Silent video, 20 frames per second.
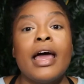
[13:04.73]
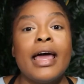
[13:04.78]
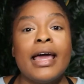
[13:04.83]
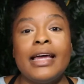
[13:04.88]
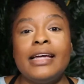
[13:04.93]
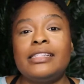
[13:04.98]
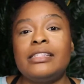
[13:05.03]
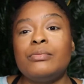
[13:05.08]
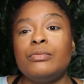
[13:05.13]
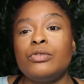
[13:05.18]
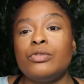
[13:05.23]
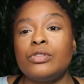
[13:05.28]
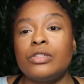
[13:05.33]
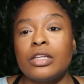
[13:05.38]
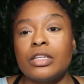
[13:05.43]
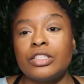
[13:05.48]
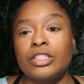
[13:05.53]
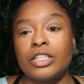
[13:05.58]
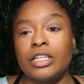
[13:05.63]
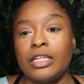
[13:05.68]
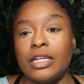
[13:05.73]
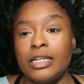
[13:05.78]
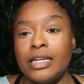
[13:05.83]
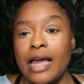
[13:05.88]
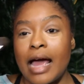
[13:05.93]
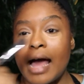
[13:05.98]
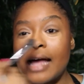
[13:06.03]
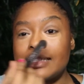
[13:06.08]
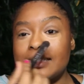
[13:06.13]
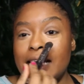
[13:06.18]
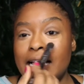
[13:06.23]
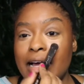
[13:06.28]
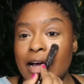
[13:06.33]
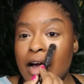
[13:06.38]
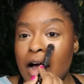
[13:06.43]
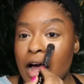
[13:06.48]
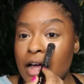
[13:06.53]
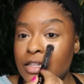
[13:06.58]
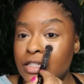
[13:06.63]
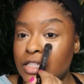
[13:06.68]
He's a musician and he has, like, a
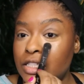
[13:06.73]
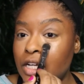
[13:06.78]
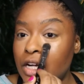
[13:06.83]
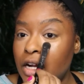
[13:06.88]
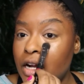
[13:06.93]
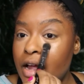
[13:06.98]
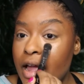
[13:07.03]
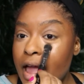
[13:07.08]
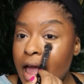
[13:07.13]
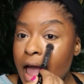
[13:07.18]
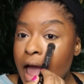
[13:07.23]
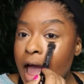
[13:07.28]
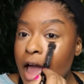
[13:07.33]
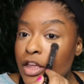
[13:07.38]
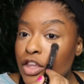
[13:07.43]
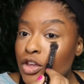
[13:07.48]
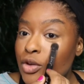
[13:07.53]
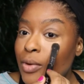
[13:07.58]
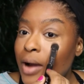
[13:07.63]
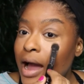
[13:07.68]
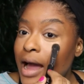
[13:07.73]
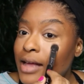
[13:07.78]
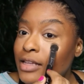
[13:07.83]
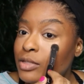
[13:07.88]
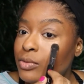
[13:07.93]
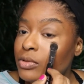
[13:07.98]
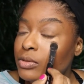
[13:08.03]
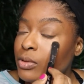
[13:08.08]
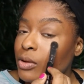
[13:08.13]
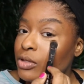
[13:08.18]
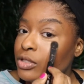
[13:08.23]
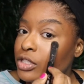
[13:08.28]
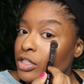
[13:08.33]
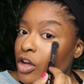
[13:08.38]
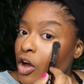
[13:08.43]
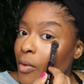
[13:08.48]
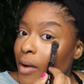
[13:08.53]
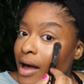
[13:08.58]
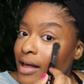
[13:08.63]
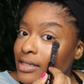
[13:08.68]
concert and you guys were supposed to
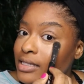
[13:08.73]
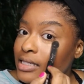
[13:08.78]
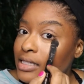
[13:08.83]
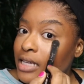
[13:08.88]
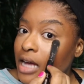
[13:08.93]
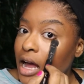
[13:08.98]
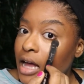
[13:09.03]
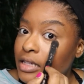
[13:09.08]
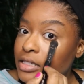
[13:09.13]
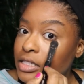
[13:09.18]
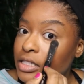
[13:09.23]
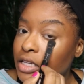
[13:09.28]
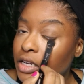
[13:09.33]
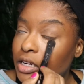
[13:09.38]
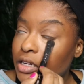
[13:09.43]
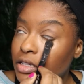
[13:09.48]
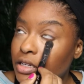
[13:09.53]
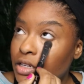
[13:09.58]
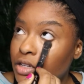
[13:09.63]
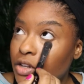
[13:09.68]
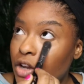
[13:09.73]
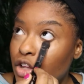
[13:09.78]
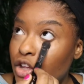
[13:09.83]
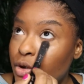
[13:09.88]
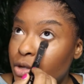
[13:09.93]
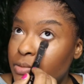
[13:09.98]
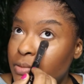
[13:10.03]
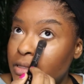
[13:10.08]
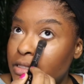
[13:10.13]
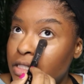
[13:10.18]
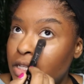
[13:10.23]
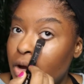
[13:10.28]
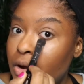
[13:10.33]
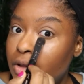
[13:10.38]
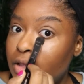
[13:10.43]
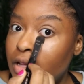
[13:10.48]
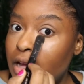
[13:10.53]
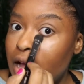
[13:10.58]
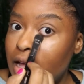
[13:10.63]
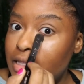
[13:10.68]
go out to the concert. You know, you were supposed to go
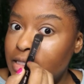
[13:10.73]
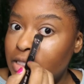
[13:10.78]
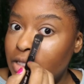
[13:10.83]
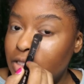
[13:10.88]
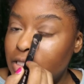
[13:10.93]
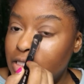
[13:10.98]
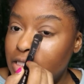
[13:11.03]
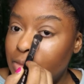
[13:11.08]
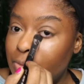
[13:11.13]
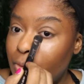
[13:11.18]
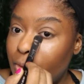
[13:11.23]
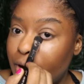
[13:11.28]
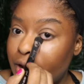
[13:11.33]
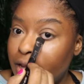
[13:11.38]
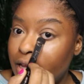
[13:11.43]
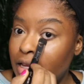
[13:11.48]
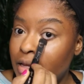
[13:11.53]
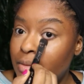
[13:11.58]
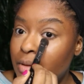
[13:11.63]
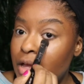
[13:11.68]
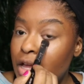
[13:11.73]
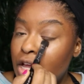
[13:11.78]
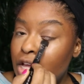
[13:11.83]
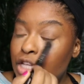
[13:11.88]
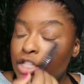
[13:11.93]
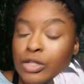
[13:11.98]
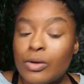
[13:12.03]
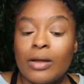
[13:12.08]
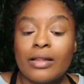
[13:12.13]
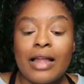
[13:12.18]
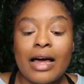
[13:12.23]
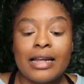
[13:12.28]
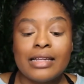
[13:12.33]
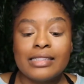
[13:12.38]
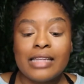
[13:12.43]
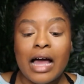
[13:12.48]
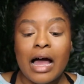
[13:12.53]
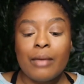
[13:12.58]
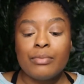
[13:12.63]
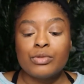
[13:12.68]
to the concert to support him. So a lot of
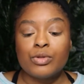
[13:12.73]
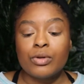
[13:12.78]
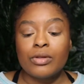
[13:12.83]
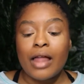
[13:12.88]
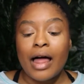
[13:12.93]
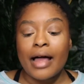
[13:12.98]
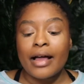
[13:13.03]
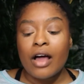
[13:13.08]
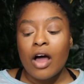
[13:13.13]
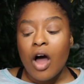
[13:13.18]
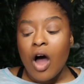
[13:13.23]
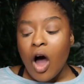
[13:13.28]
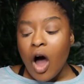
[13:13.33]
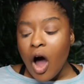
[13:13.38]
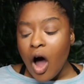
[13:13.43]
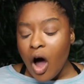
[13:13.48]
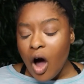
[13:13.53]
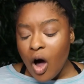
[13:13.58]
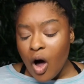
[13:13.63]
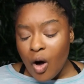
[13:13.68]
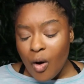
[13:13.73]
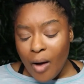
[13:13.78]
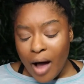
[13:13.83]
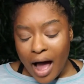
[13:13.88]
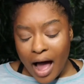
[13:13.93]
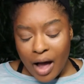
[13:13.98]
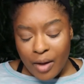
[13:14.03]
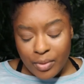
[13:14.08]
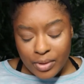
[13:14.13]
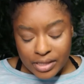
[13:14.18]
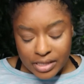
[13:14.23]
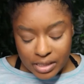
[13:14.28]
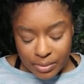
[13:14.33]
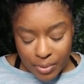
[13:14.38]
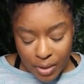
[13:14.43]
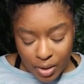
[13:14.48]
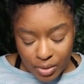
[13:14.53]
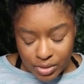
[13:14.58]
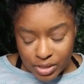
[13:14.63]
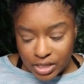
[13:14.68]
times we're like, oh, I was
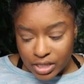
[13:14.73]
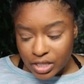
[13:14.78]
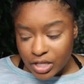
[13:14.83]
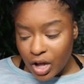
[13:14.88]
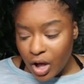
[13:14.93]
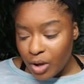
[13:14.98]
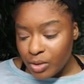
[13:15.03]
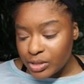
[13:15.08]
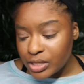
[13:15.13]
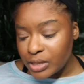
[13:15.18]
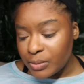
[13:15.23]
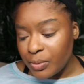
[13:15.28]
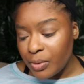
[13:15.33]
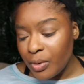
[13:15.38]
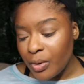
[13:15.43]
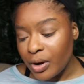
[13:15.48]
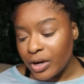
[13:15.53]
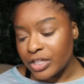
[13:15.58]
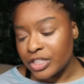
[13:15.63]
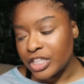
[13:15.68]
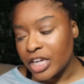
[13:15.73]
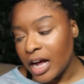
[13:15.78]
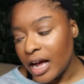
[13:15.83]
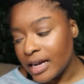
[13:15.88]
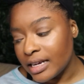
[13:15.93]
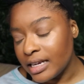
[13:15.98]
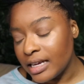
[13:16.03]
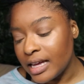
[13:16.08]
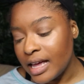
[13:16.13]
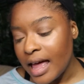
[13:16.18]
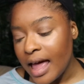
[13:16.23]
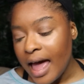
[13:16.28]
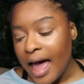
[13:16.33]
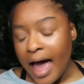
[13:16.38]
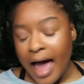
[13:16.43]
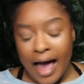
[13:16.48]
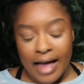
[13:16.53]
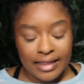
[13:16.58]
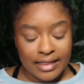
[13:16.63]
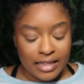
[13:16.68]
supposed to go support Johnny
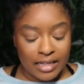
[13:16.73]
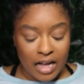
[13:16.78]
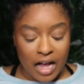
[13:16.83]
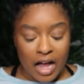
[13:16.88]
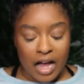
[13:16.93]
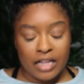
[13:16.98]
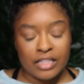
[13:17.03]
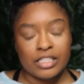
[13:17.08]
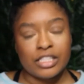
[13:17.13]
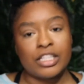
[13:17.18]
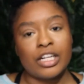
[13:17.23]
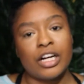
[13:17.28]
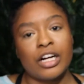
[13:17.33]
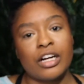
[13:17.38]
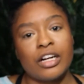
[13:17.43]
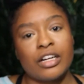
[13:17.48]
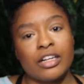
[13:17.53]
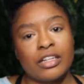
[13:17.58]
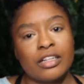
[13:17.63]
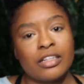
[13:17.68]
at the concert.